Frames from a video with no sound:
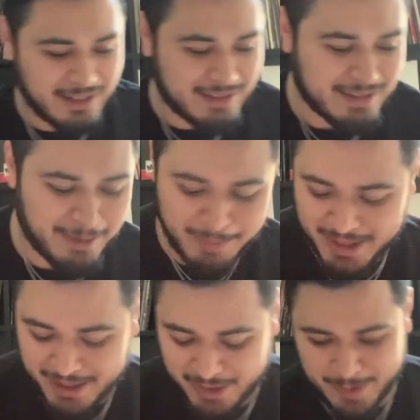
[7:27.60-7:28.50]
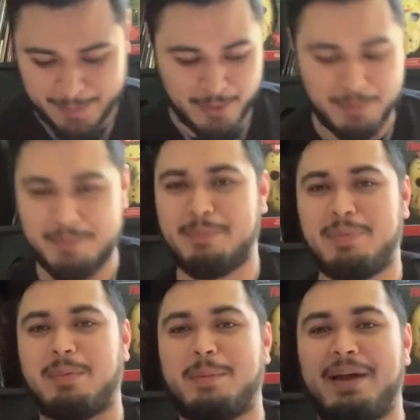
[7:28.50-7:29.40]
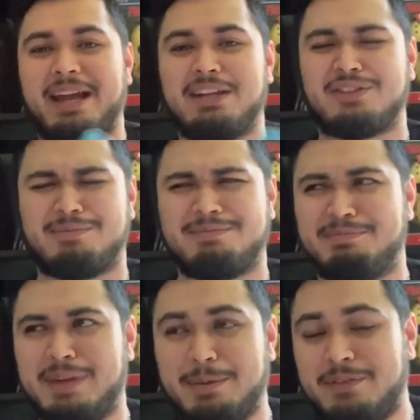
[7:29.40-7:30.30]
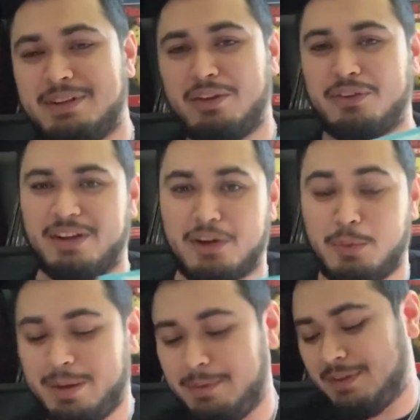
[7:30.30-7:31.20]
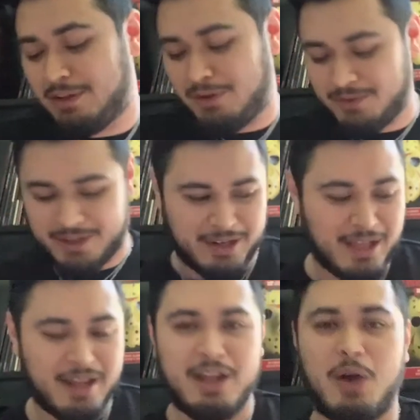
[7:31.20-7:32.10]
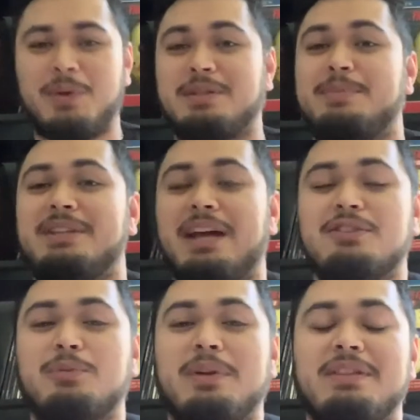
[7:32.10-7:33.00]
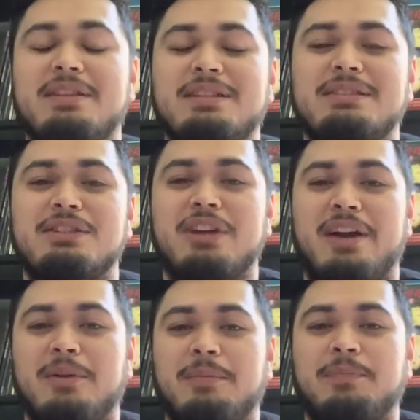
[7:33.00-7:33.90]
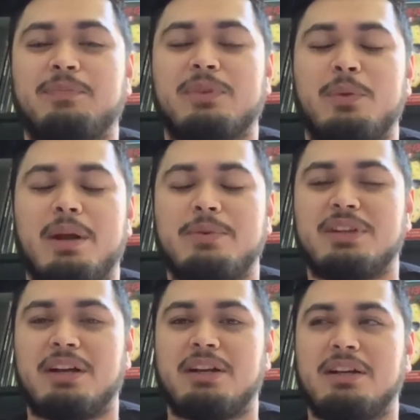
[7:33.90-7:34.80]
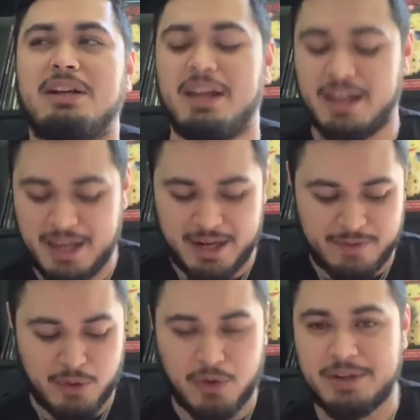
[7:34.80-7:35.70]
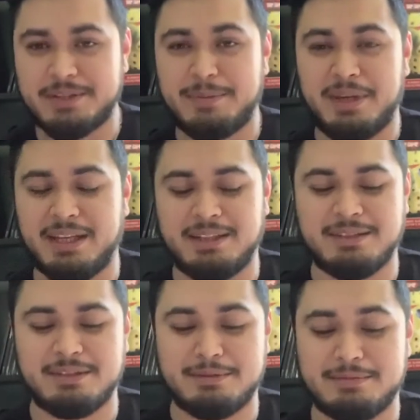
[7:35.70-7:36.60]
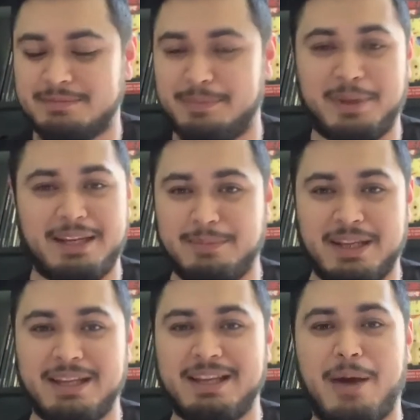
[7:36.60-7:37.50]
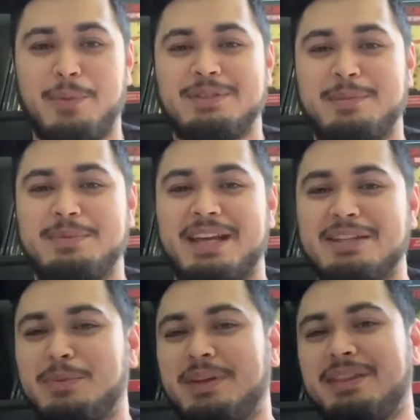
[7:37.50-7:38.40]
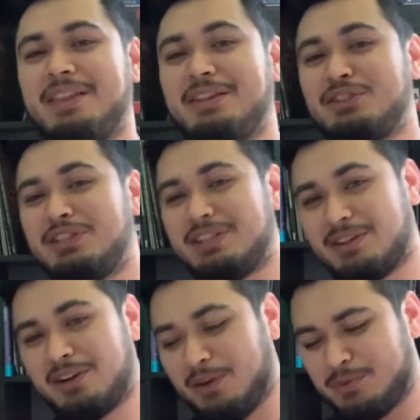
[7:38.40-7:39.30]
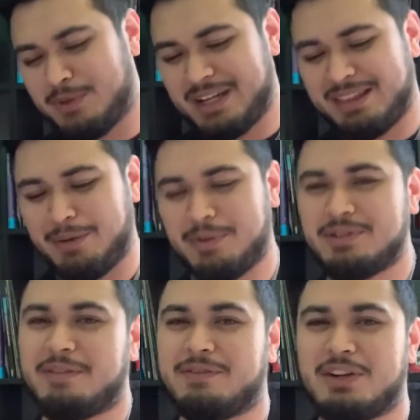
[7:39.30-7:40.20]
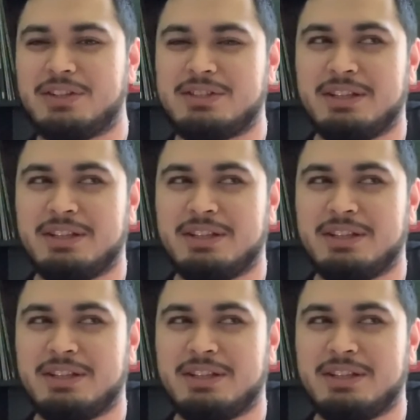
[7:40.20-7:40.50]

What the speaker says: like many other people, probably my age, or maybe even a little younger, or maybe even a little older, was obsessed with the Disney Channel when I was younger. And of course, me, being me, I was obsessed with the Cheetah Girls, which I think was their first